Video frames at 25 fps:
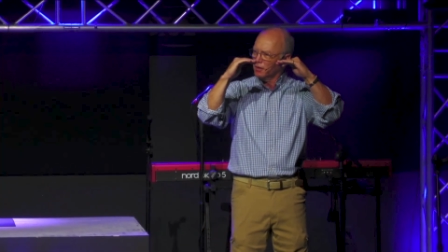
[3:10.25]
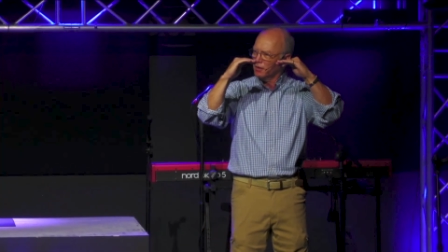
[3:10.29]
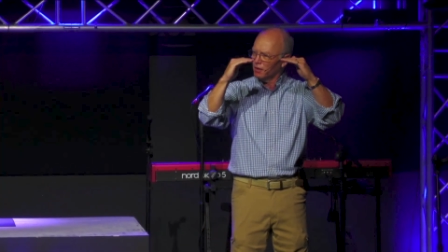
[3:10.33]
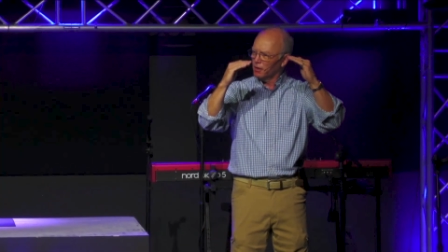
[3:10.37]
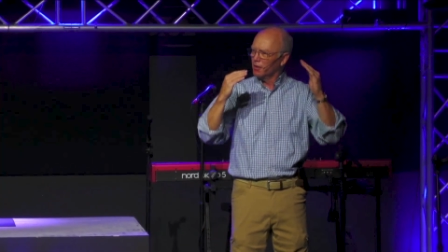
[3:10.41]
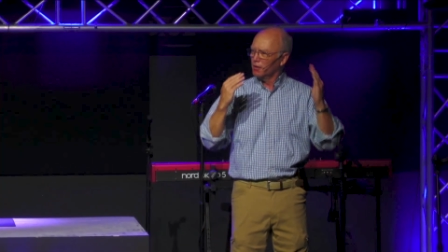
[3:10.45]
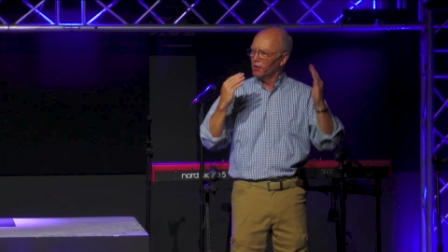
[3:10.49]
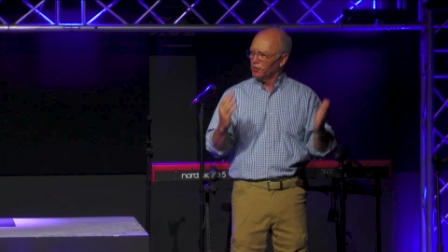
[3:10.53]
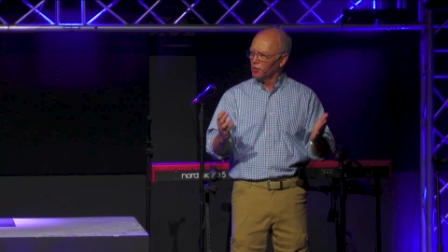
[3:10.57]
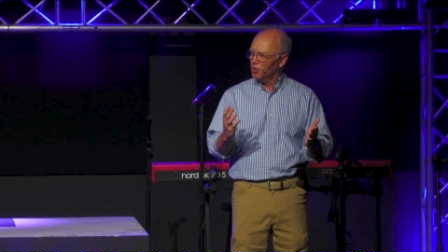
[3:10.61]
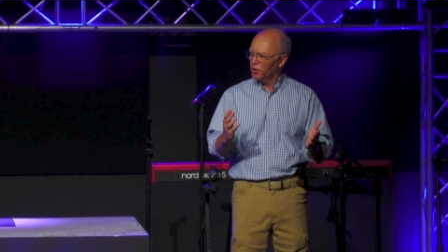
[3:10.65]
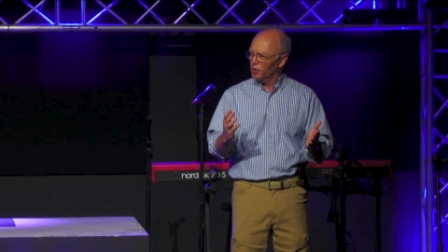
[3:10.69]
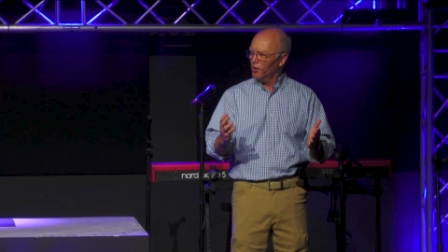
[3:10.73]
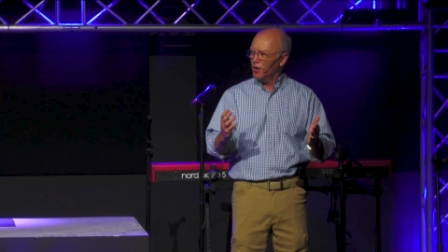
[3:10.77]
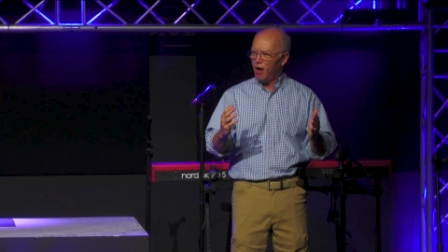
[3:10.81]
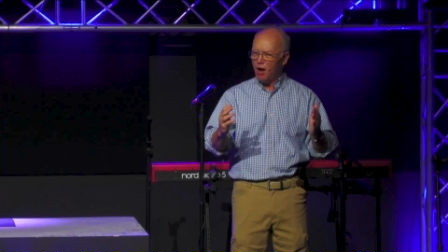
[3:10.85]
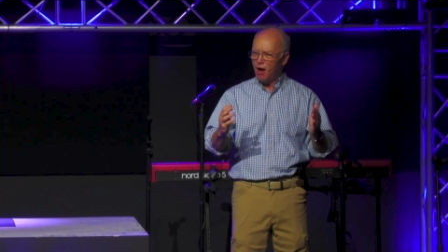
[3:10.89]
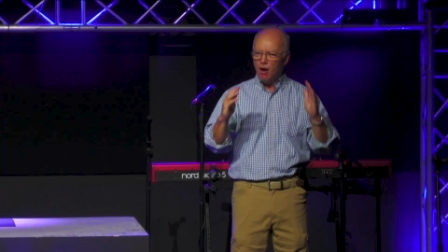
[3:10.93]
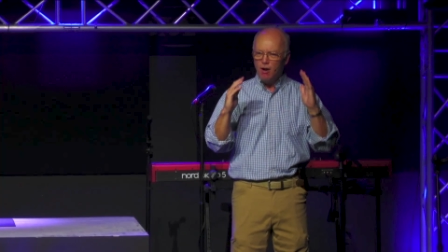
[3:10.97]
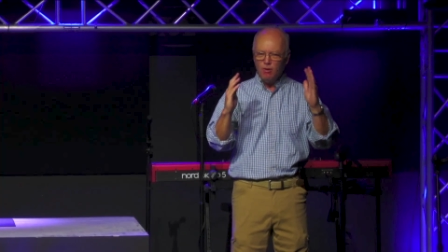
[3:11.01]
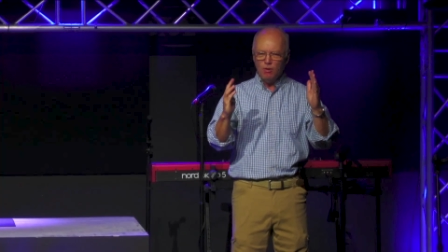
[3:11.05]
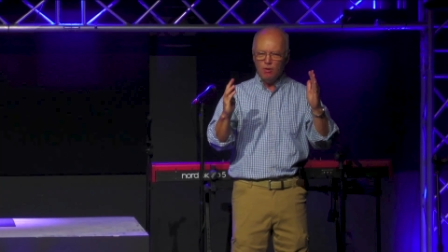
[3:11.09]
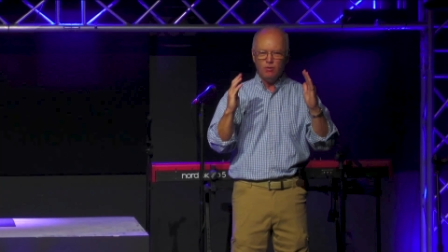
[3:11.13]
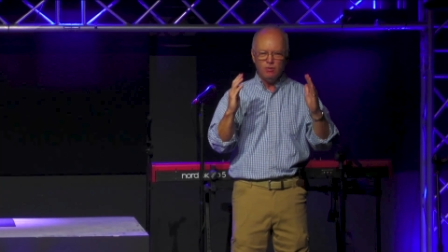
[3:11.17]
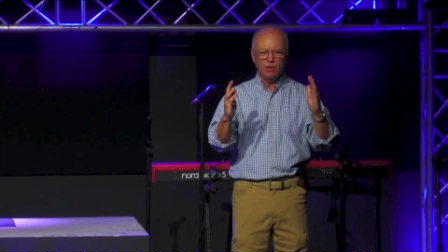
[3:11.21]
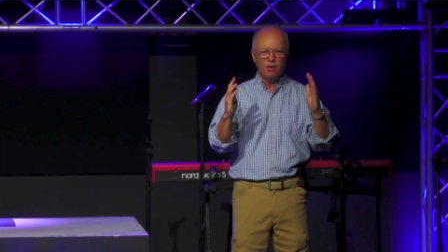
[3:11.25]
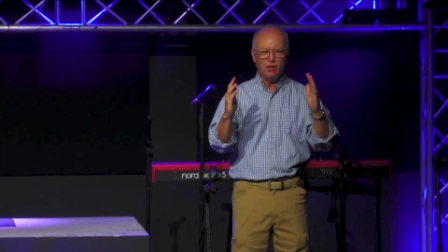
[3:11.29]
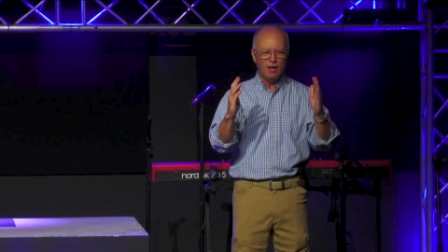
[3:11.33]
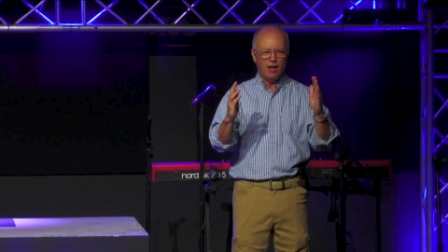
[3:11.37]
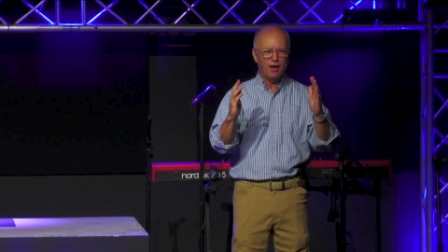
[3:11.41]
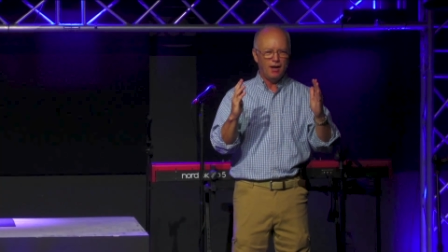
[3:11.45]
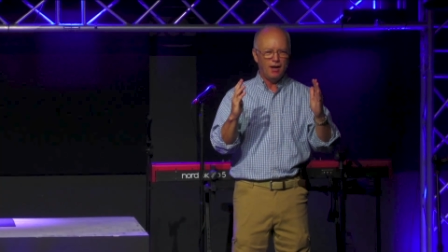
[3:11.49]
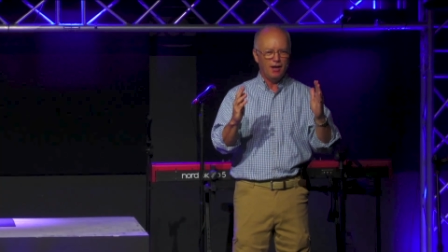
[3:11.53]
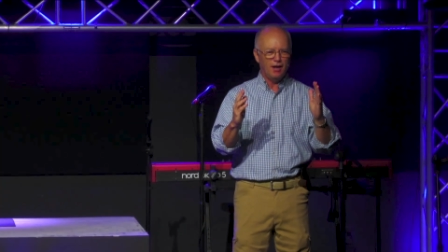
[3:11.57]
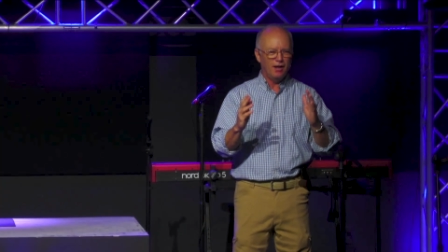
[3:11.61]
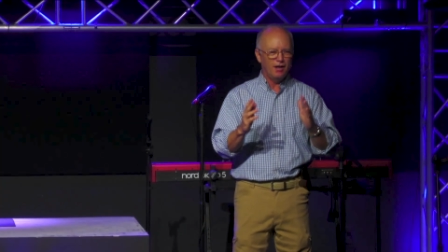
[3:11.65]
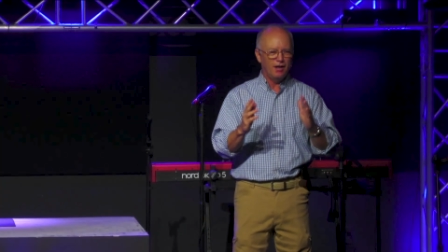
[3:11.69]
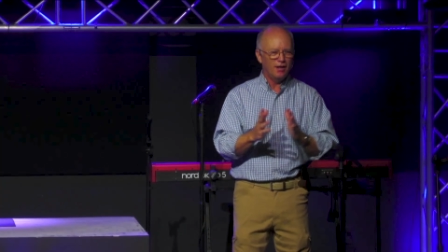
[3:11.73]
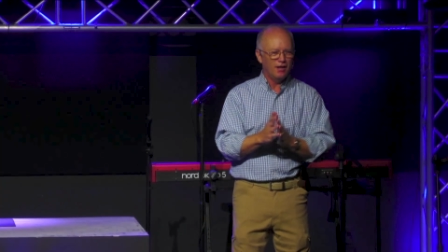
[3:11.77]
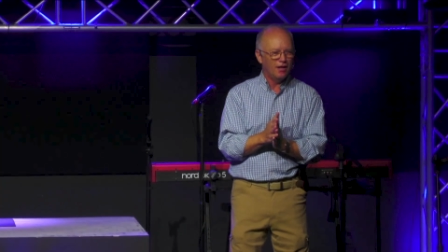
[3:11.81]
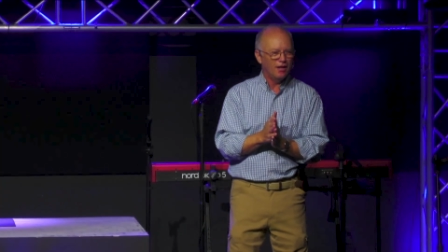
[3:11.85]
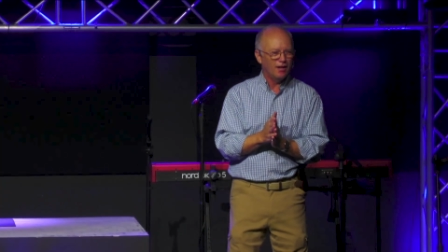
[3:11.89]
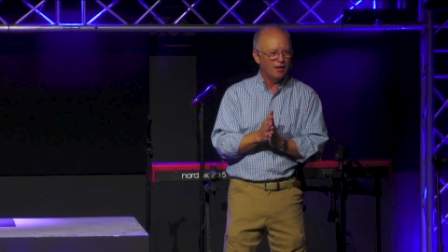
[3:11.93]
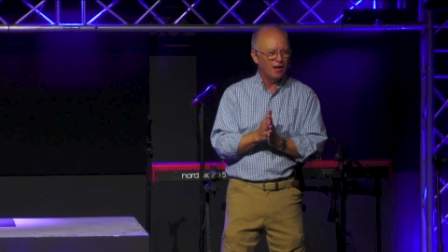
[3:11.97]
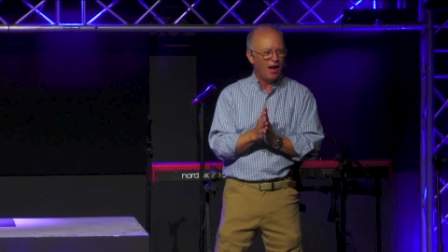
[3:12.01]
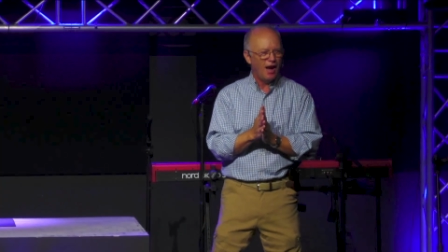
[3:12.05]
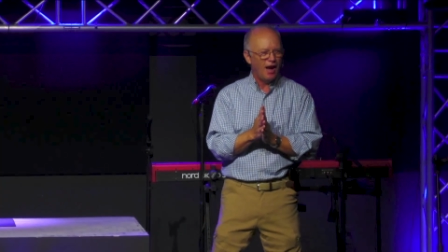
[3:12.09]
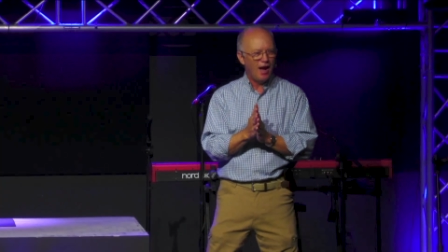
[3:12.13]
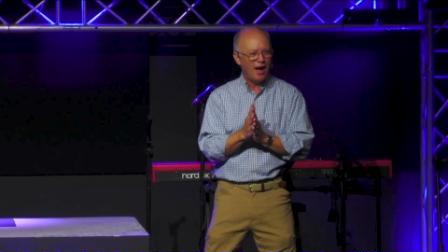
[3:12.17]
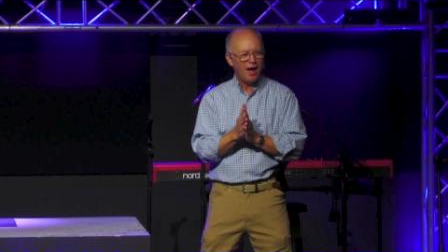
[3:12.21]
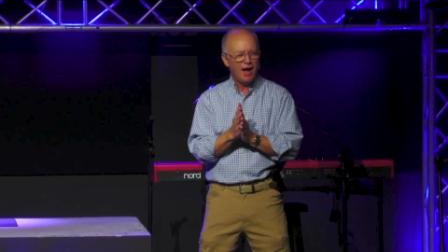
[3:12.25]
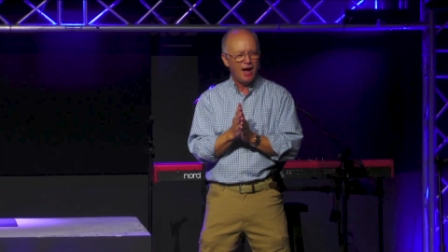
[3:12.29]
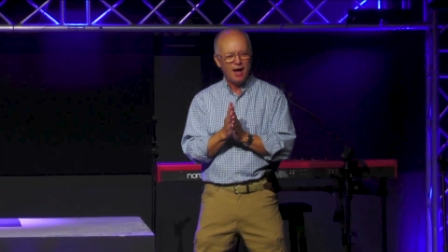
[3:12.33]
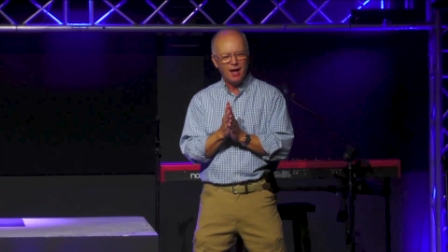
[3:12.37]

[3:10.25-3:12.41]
You know, I